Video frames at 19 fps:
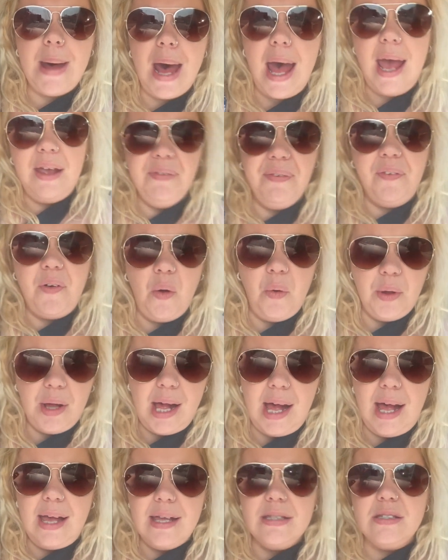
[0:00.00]
my phone
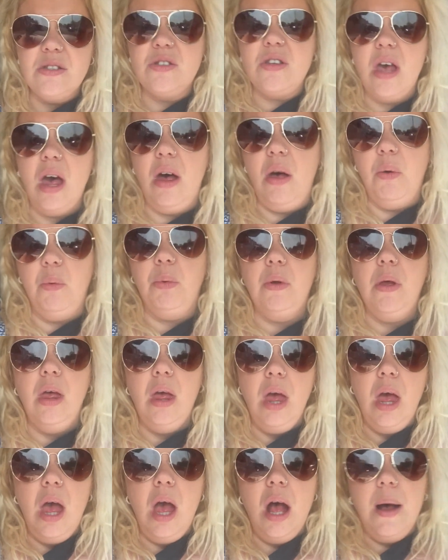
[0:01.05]
guys so
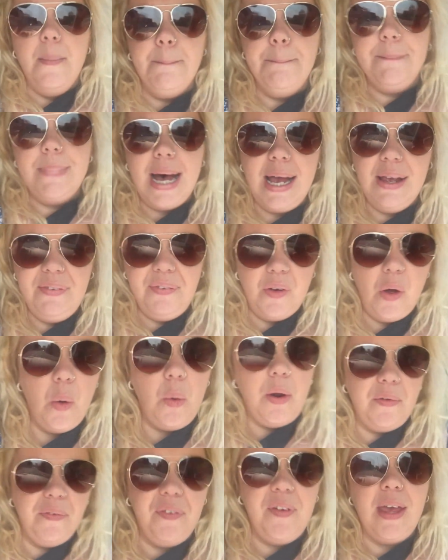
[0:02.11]
my
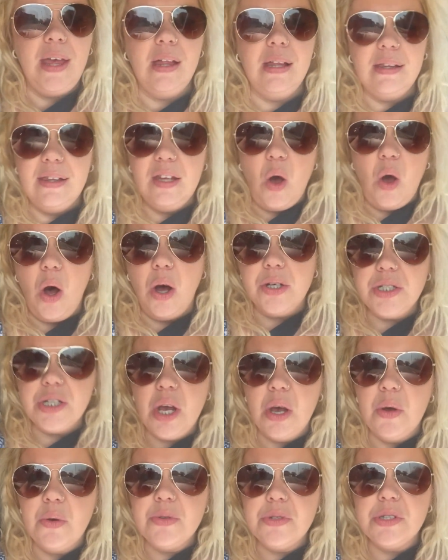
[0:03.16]
phone I think the
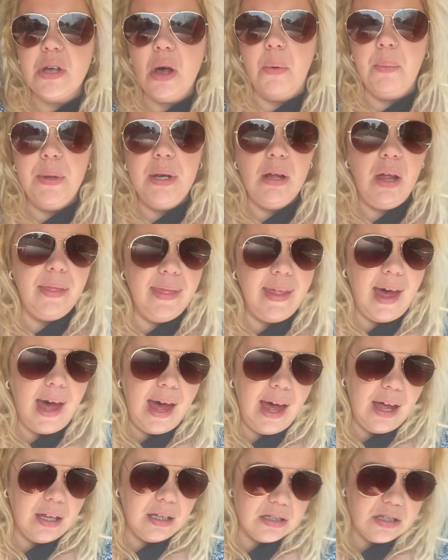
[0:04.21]
audio's going on
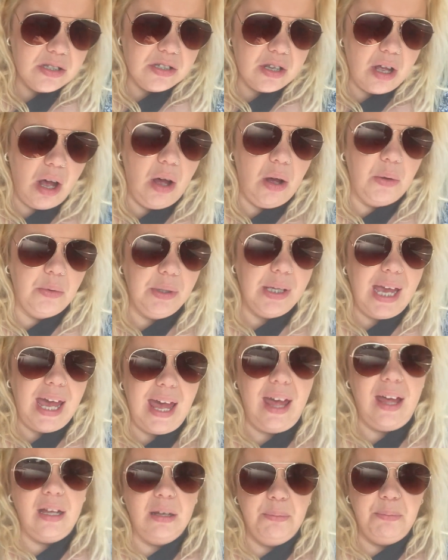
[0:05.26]
that so
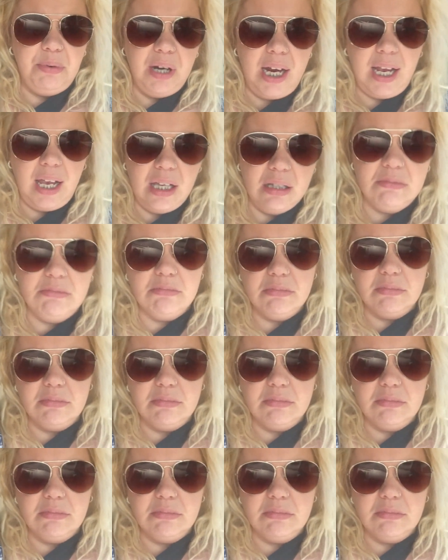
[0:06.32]
yeah I'm pretty